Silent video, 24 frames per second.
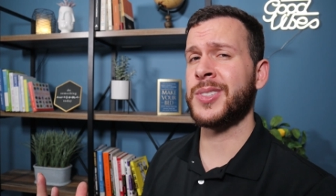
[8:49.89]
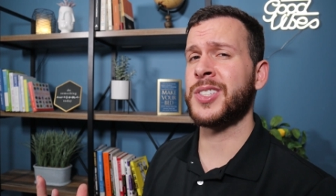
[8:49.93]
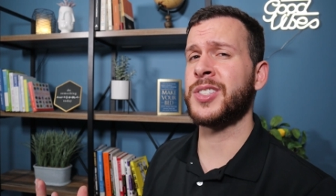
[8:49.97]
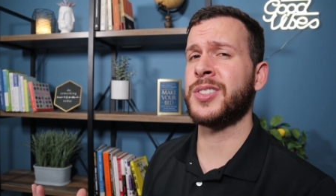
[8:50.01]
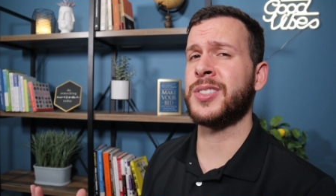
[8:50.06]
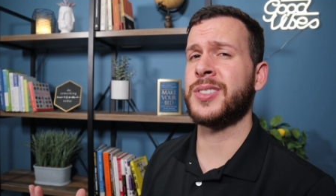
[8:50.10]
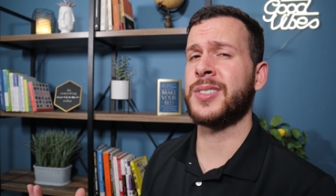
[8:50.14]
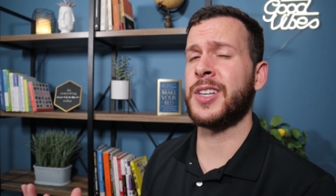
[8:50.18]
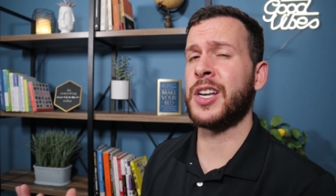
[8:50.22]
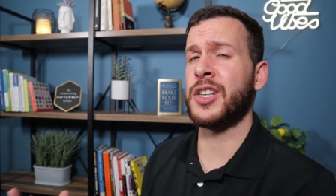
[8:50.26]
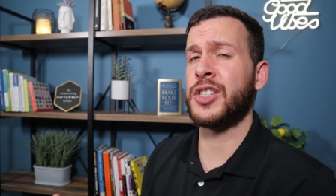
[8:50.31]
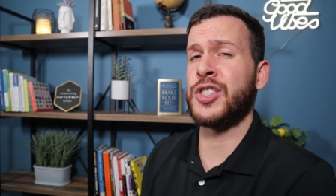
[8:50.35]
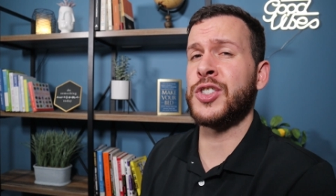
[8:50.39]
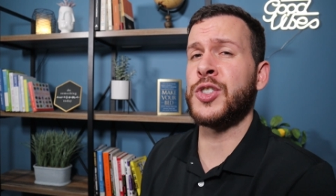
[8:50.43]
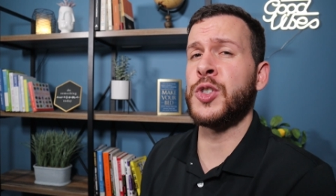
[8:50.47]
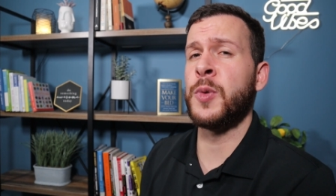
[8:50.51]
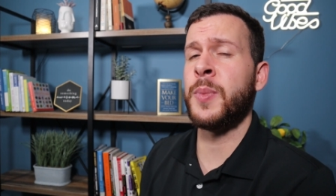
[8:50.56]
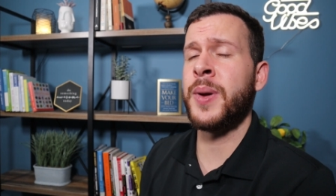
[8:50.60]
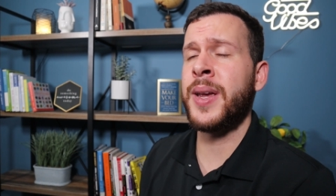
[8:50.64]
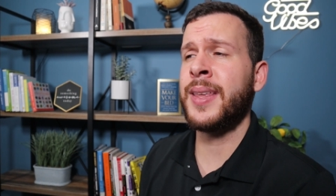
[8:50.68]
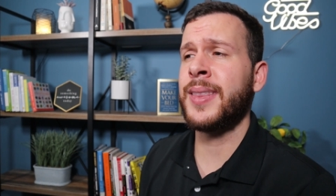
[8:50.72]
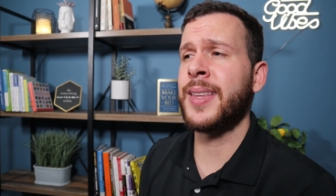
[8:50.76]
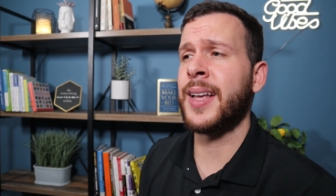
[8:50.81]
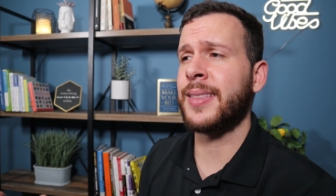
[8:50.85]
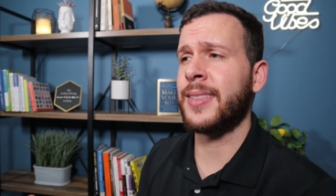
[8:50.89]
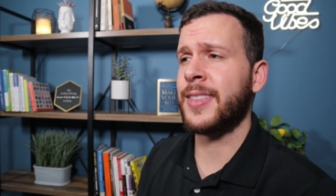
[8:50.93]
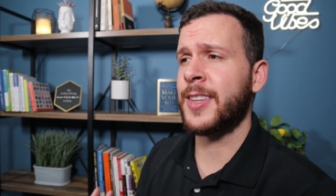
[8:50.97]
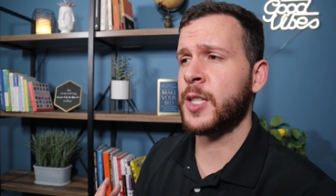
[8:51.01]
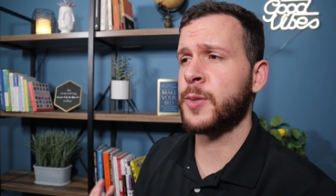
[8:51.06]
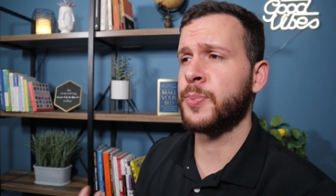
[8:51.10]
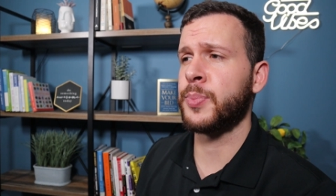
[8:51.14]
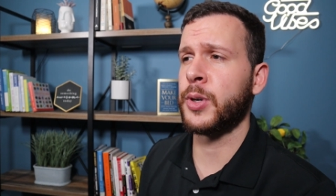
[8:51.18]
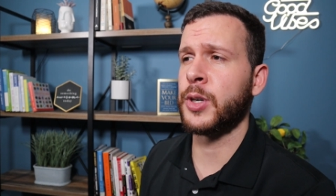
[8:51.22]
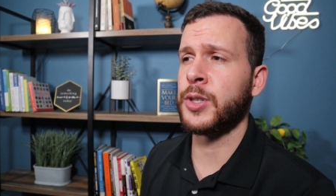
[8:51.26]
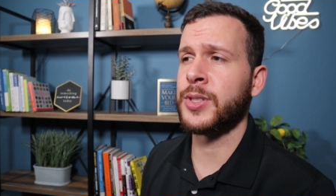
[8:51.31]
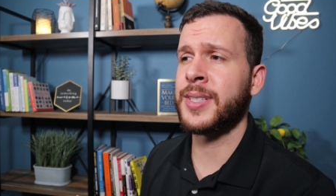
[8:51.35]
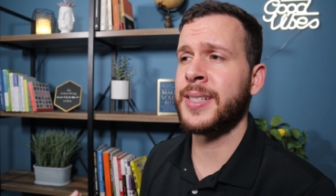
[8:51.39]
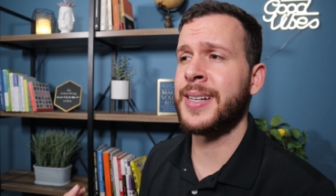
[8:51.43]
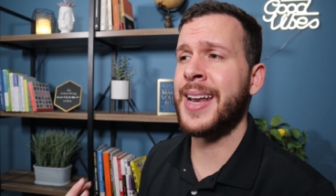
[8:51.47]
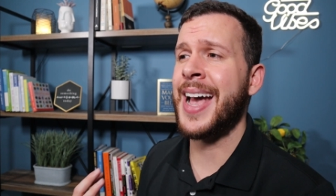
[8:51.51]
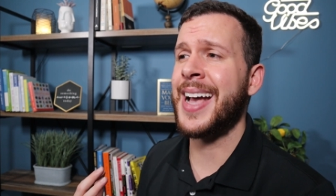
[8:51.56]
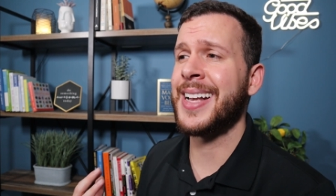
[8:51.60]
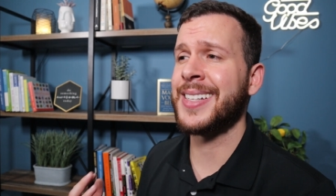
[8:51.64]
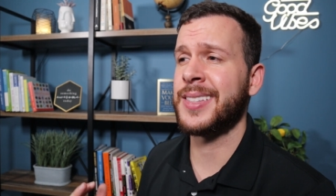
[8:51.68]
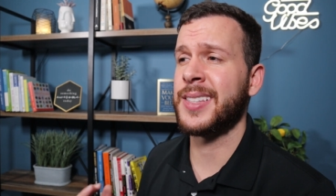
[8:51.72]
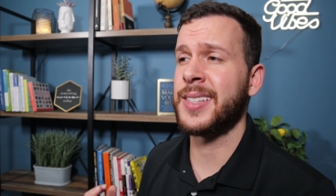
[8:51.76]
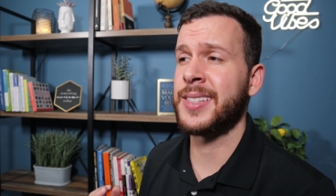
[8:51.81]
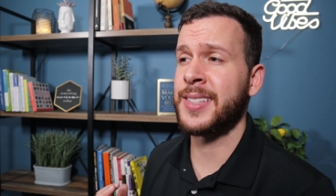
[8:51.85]
assuming that this person
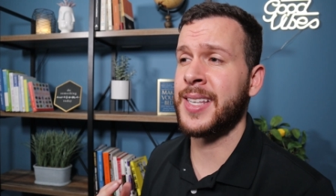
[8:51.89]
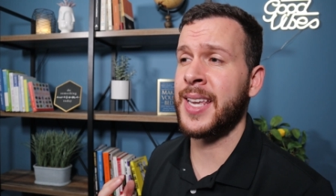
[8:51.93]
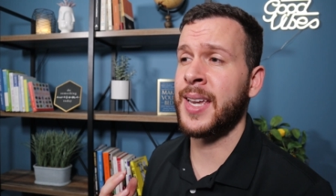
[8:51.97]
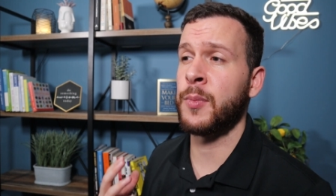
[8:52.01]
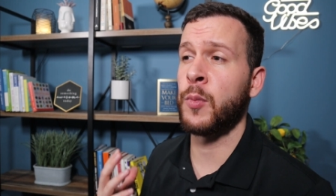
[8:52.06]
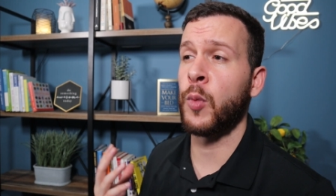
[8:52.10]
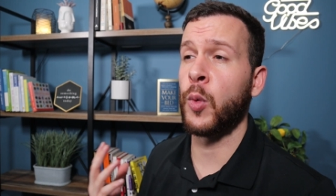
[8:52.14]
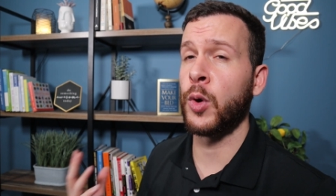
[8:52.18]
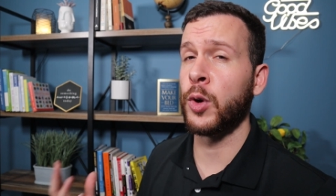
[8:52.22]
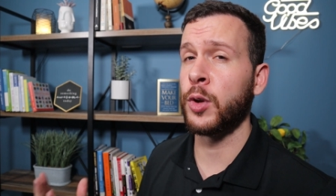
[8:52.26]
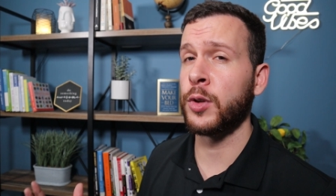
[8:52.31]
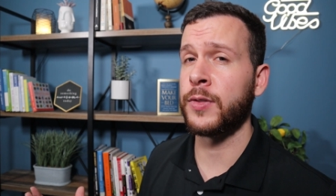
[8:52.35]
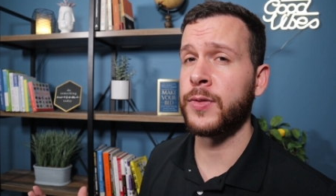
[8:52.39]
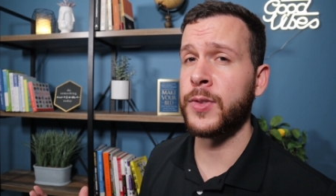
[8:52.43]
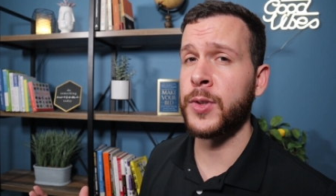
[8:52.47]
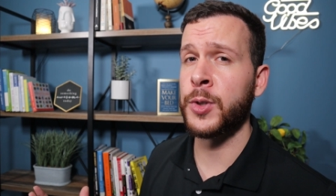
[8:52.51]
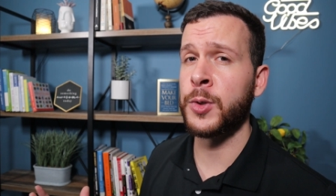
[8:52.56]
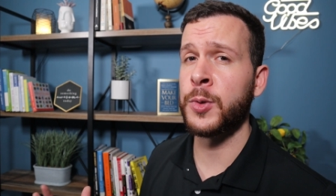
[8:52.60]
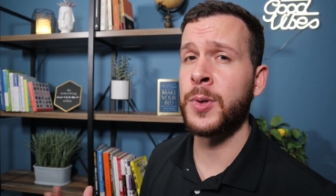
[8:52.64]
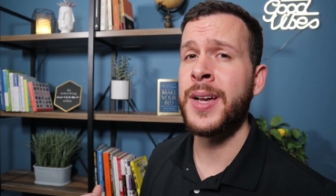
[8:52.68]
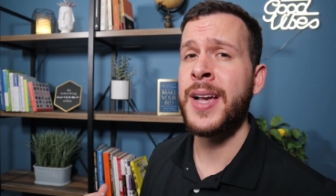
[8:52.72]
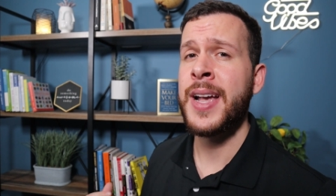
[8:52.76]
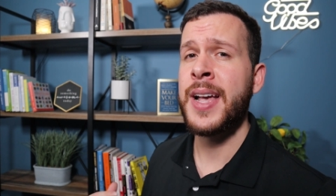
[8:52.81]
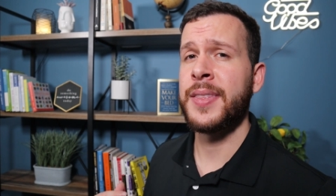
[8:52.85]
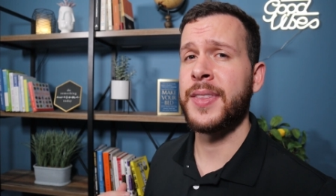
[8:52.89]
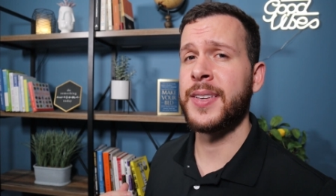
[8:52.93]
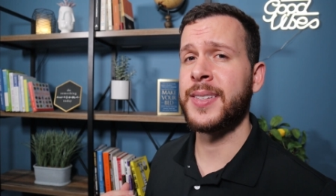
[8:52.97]
has the same worldview,